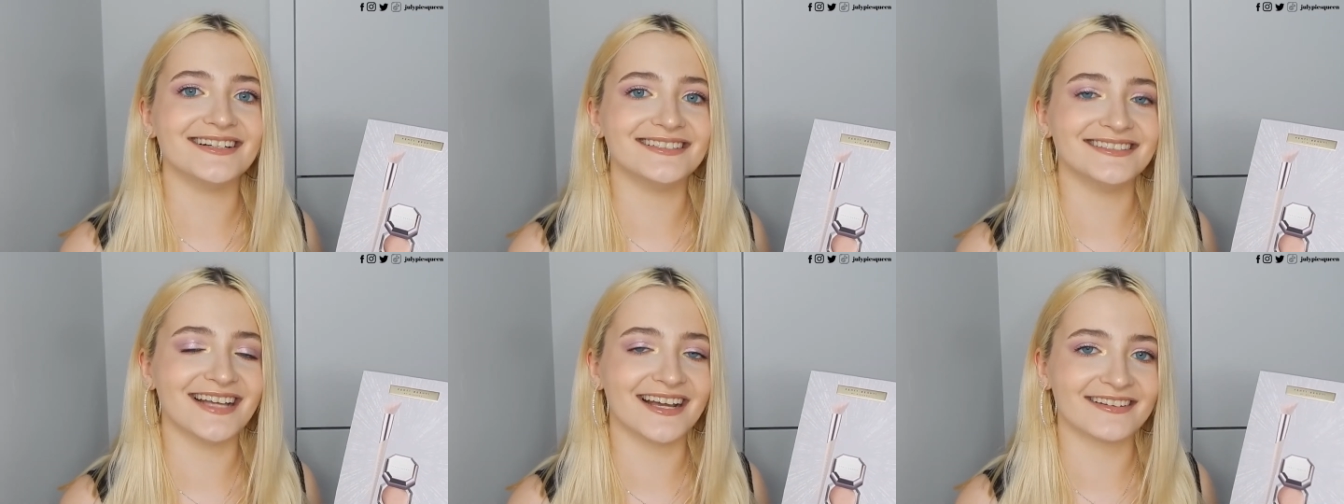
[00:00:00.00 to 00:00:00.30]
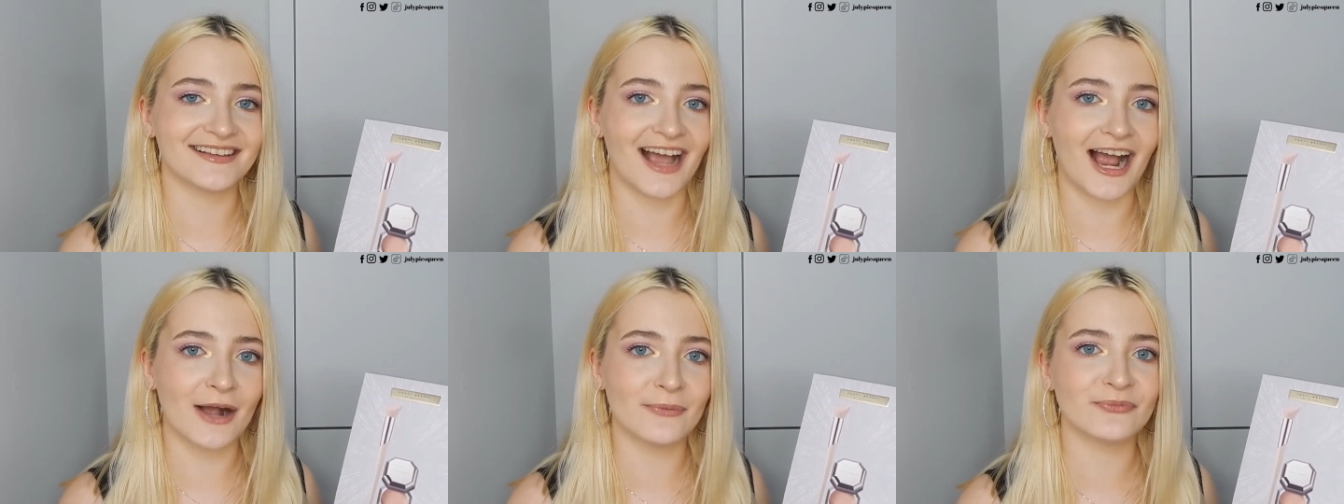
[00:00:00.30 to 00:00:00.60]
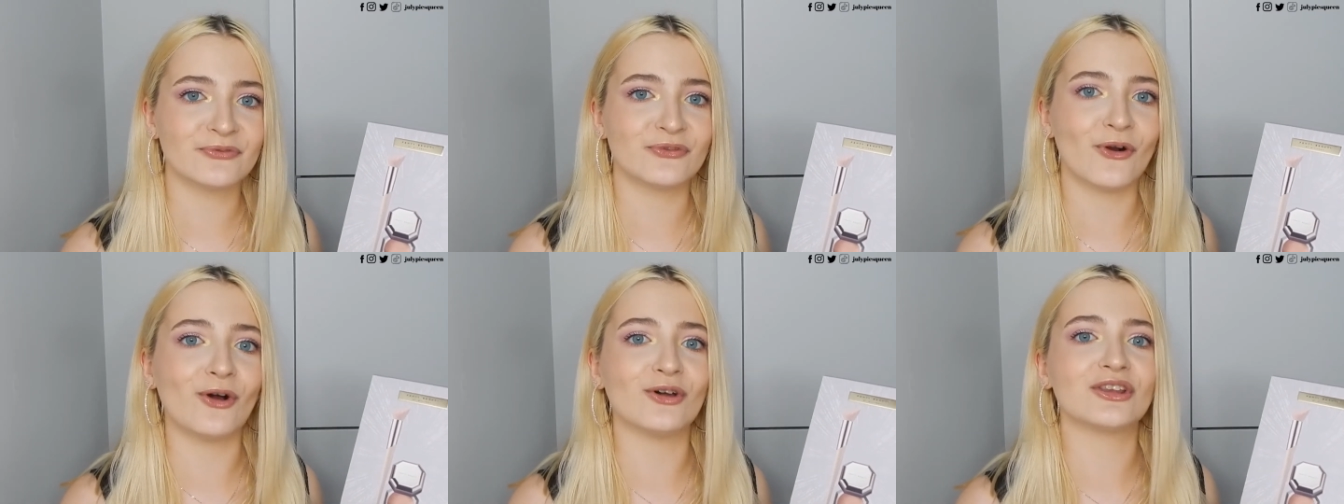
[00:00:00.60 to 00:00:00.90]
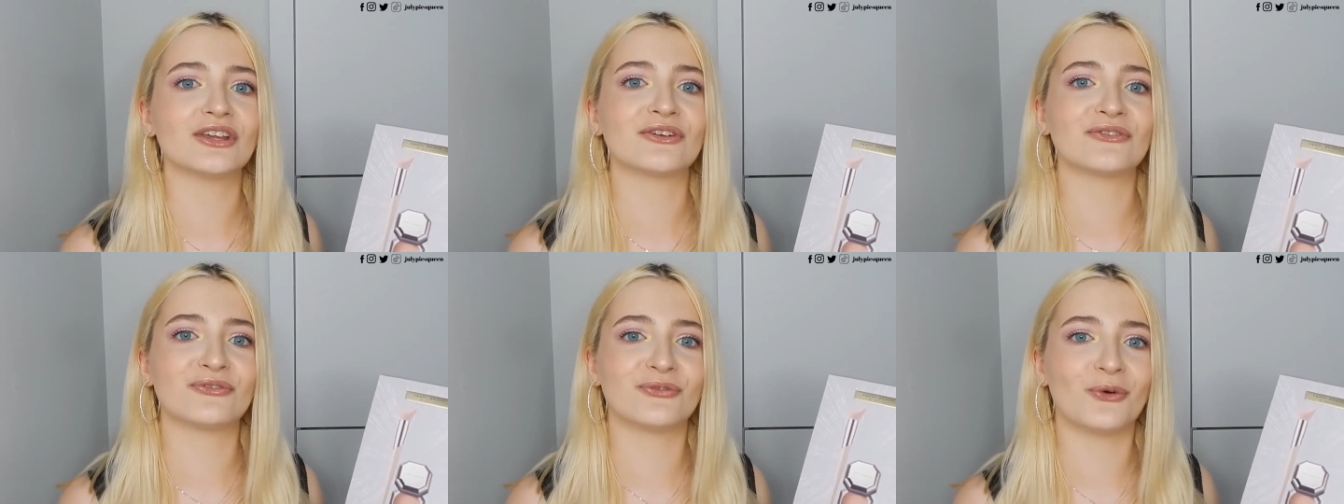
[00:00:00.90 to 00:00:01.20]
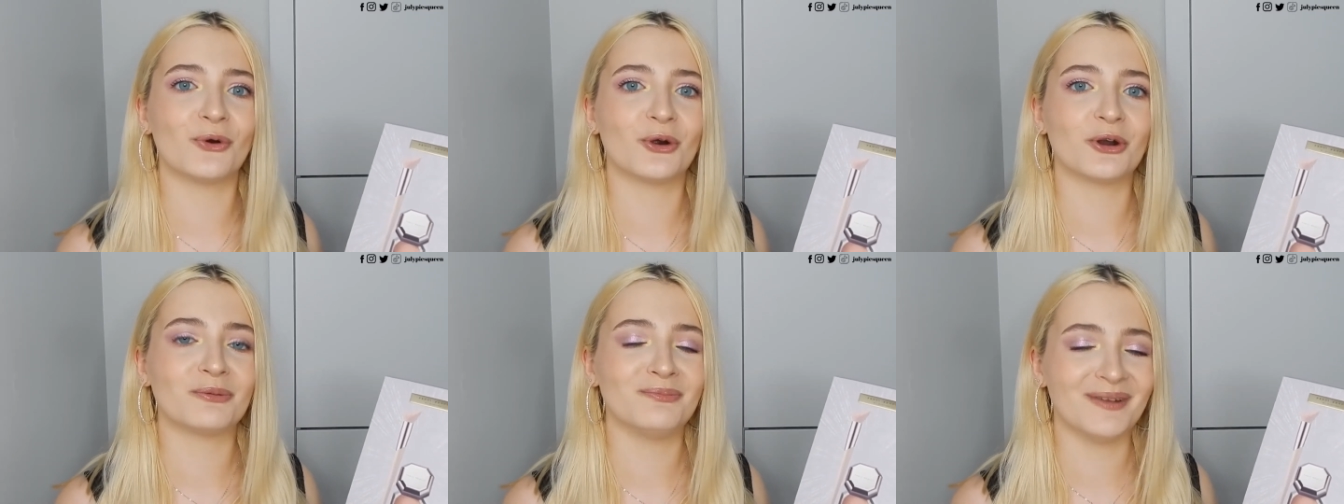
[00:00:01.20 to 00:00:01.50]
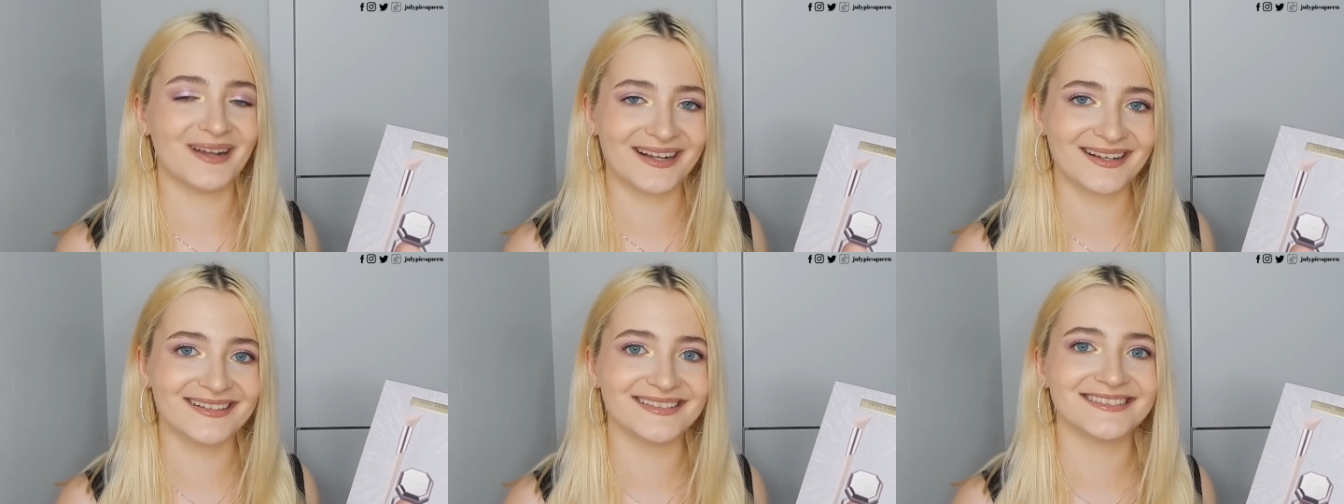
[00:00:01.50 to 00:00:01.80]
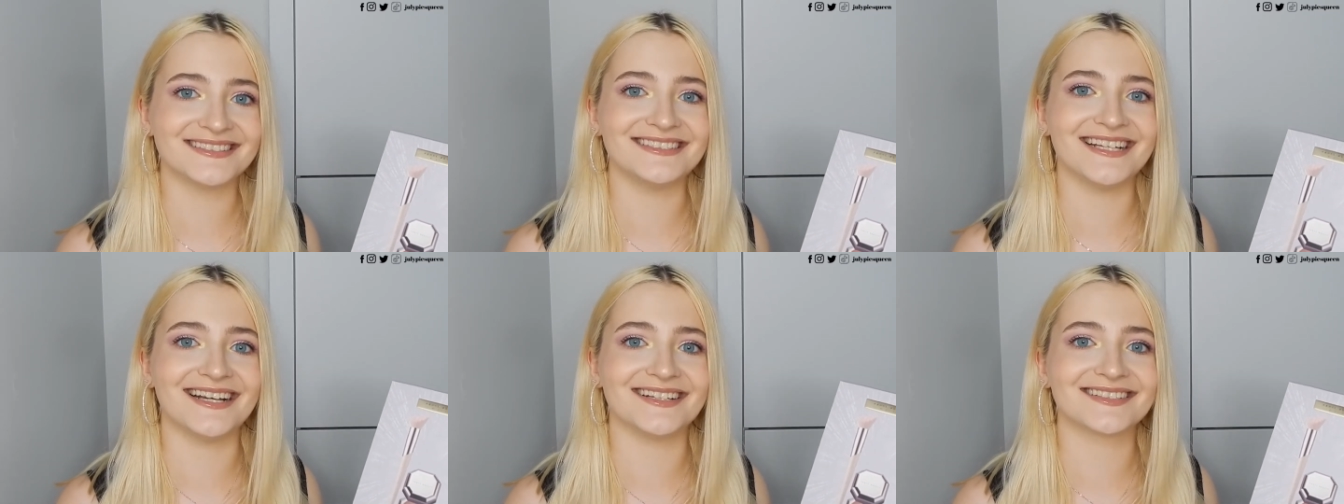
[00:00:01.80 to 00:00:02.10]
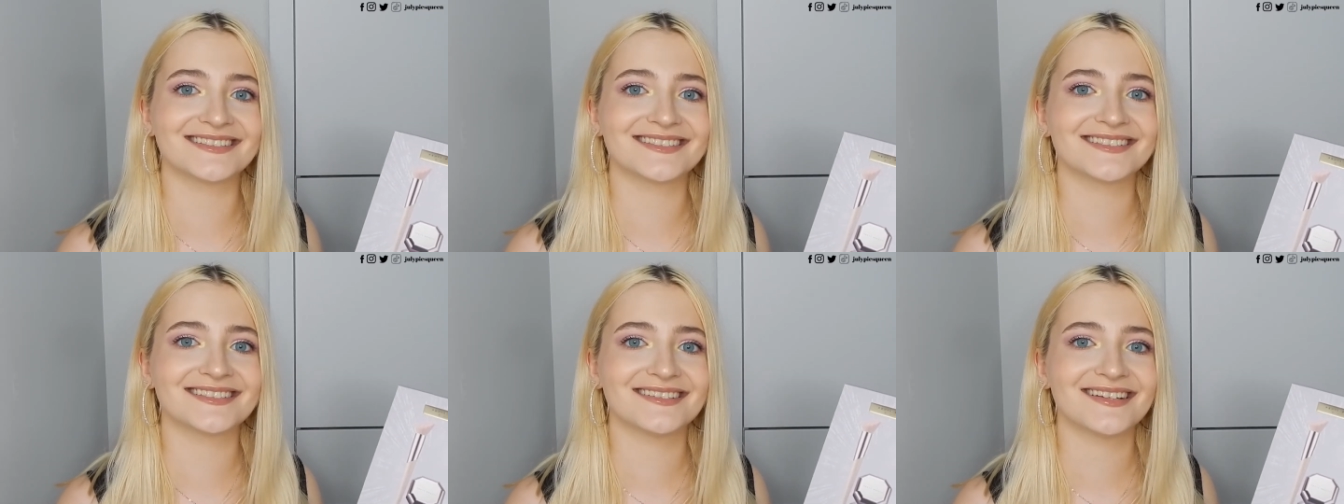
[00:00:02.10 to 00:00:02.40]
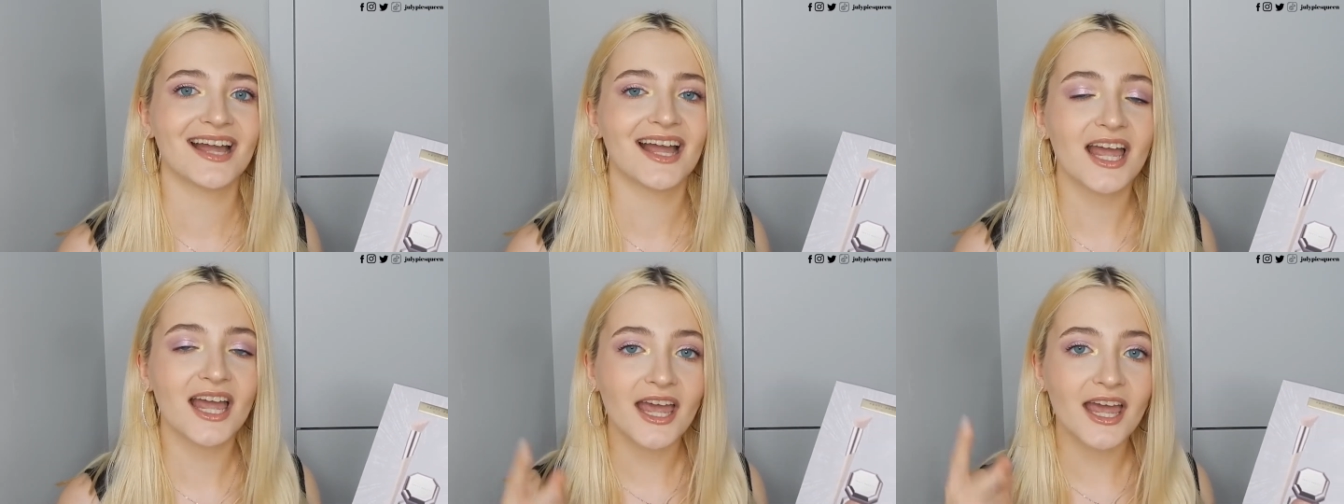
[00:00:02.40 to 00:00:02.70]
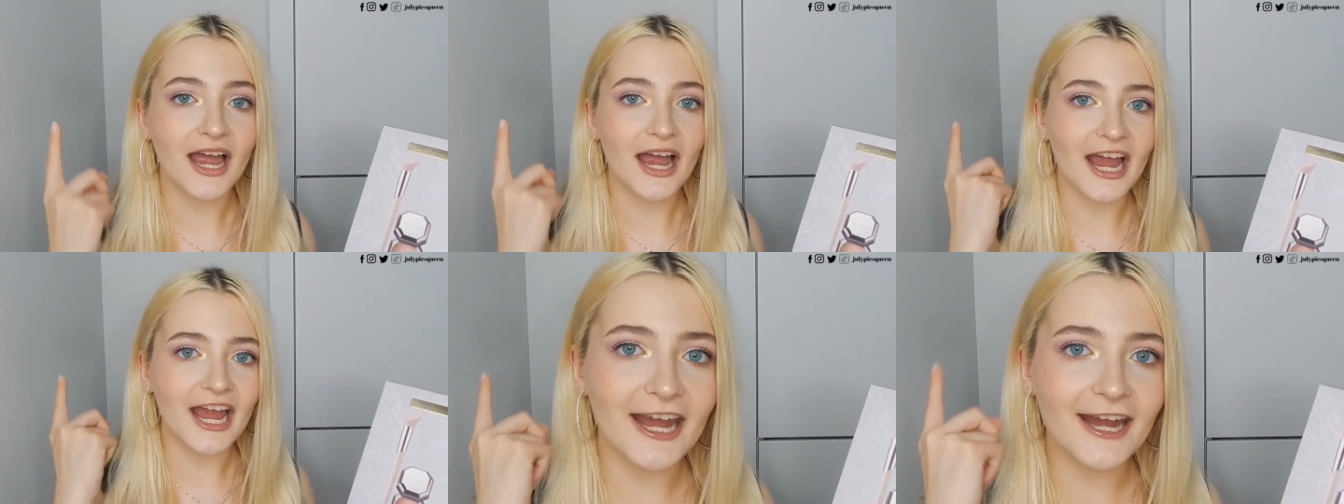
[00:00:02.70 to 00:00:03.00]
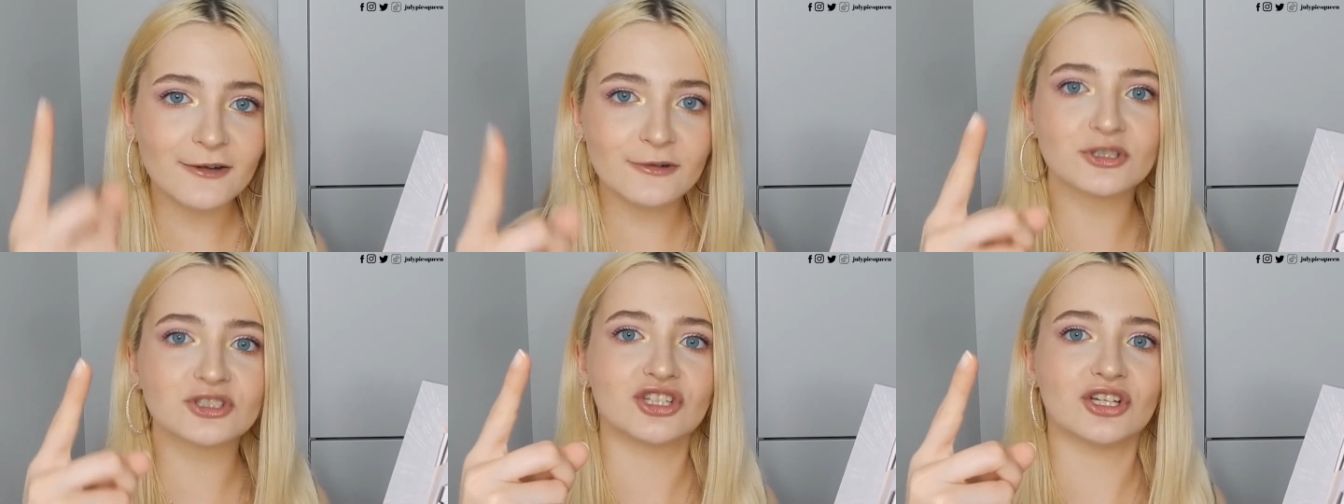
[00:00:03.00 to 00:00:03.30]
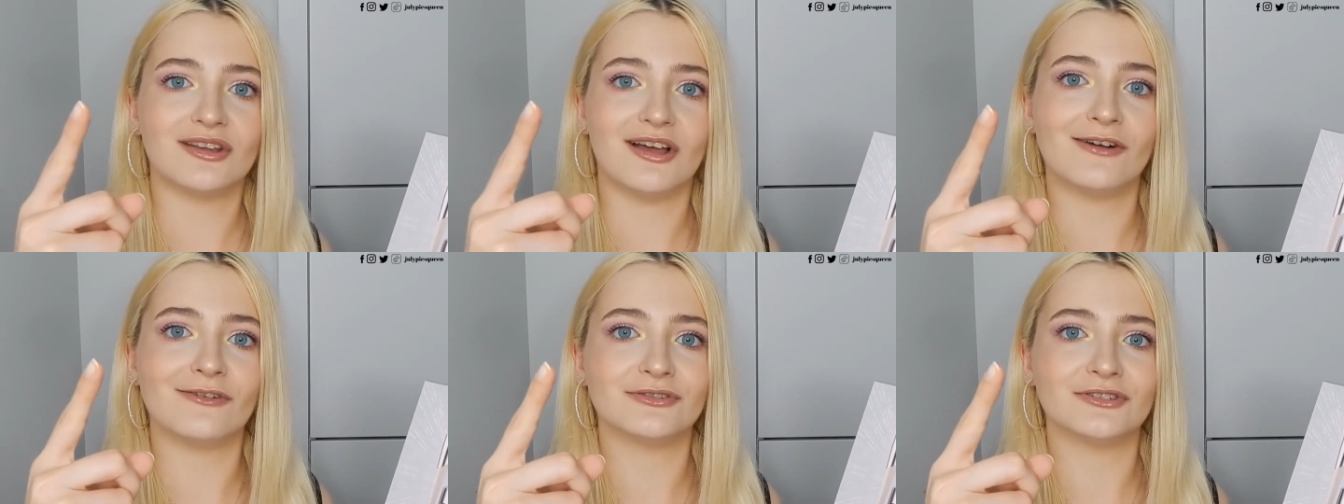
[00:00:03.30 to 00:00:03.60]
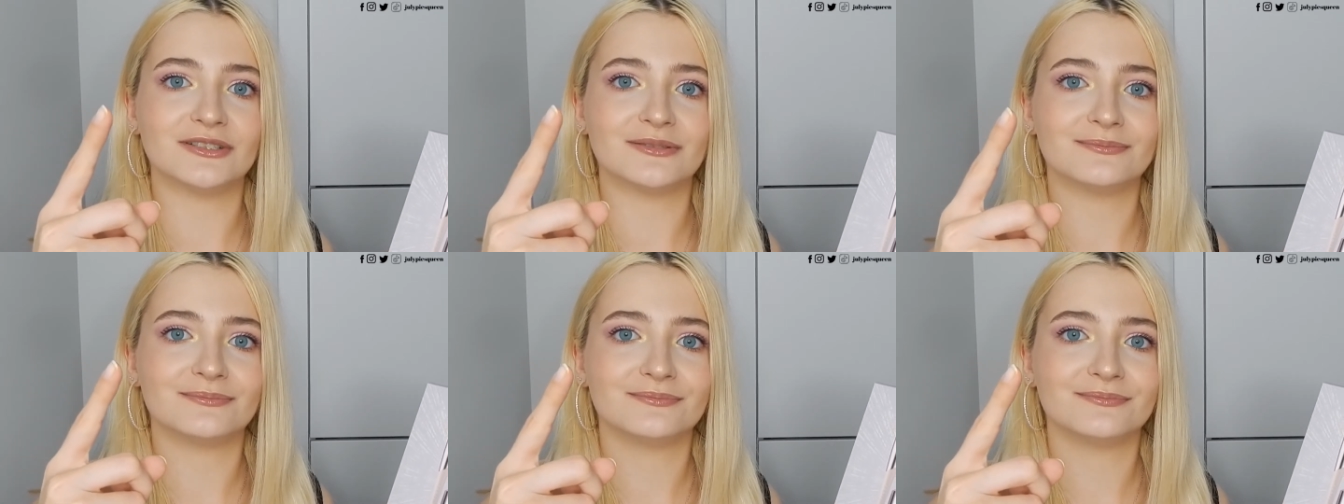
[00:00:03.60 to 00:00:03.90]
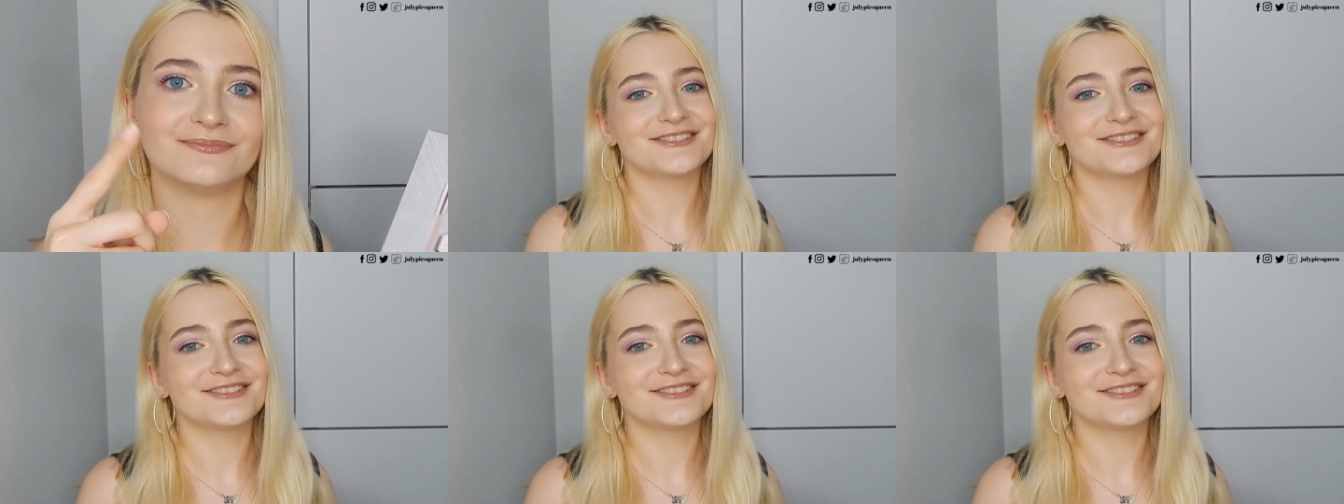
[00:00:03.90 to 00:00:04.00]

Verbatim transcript: that I'm falling for because yes, it was on offer.